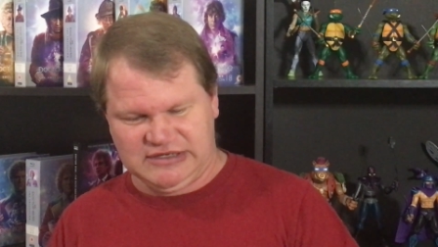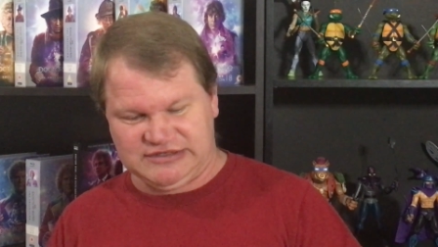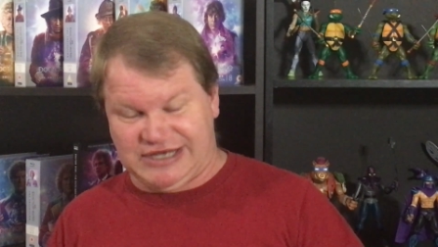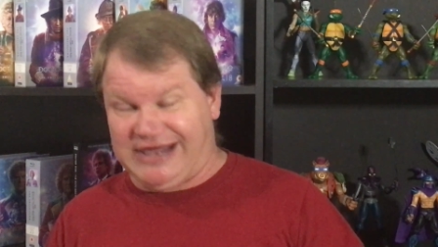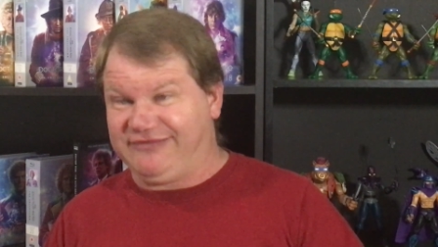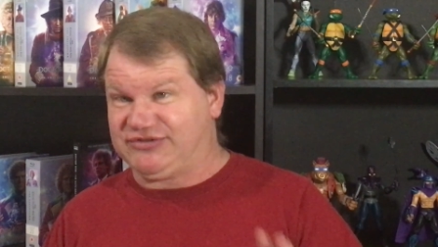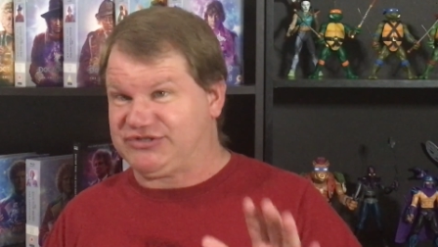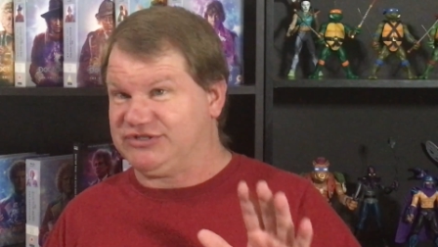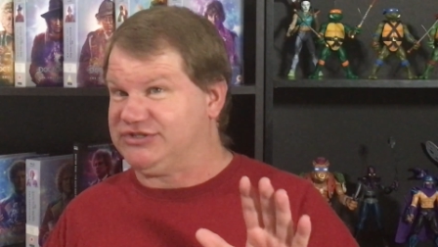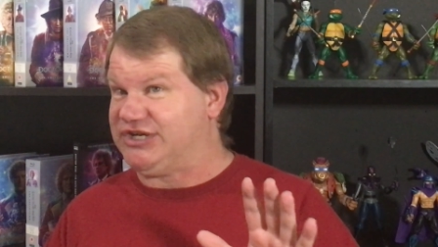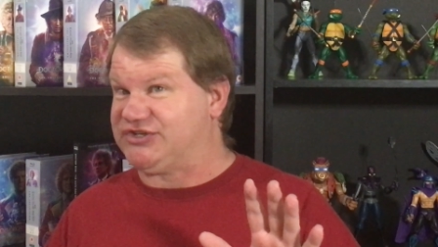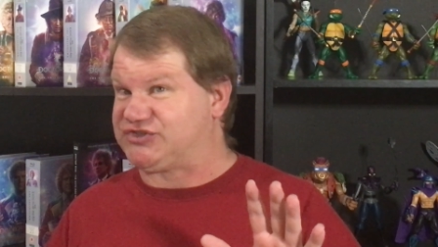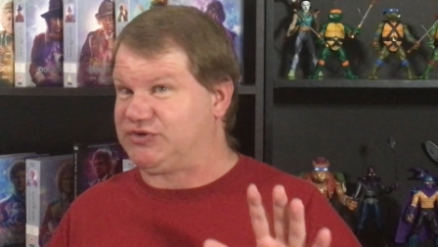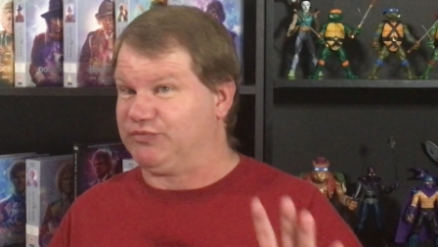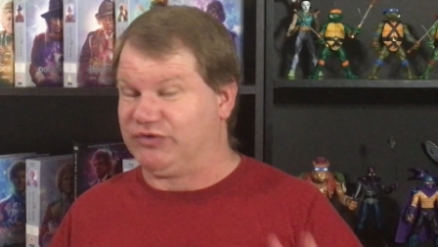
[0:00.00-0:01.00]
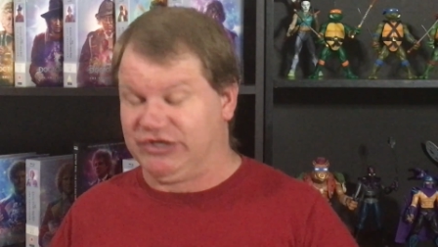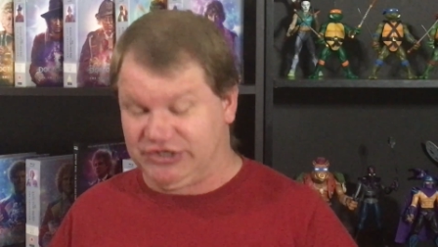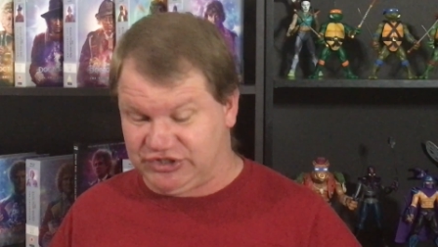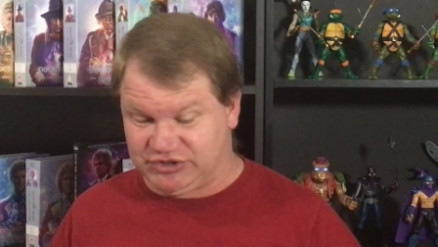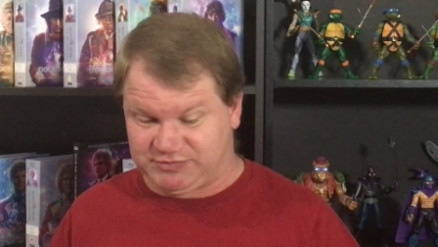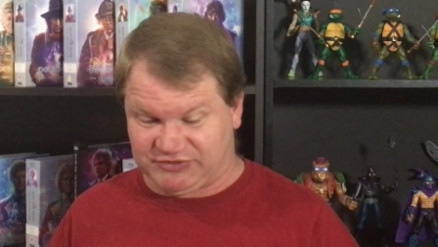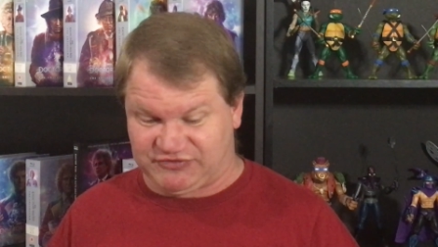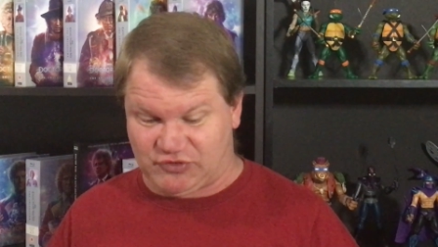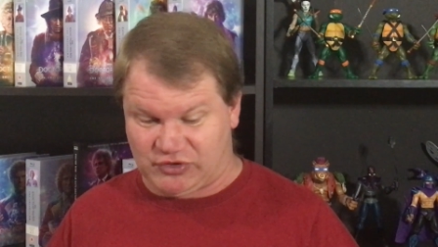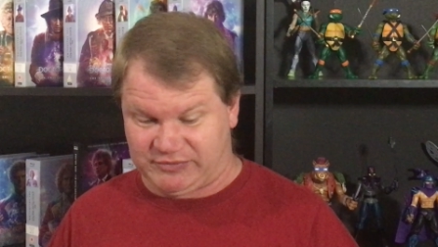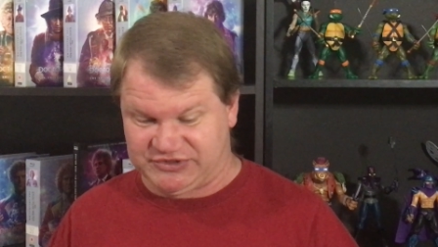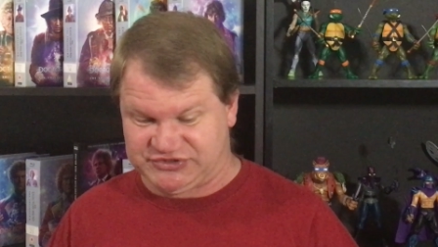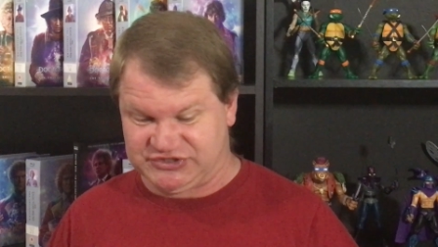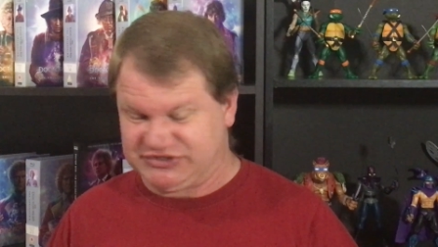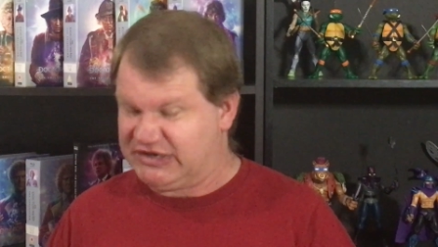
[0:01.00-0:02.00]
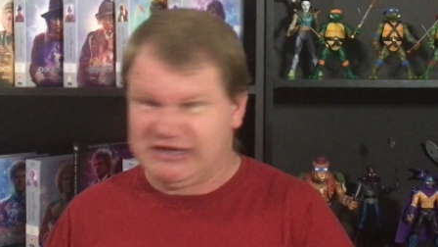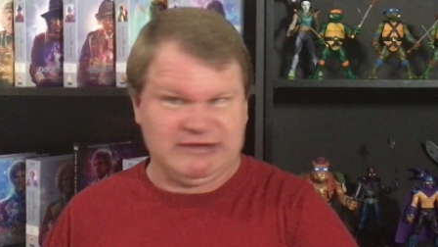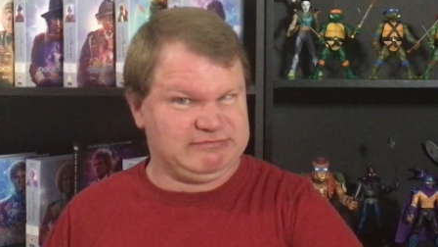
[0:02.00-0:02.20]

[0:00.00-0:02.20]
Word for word: Davison does some really good performances.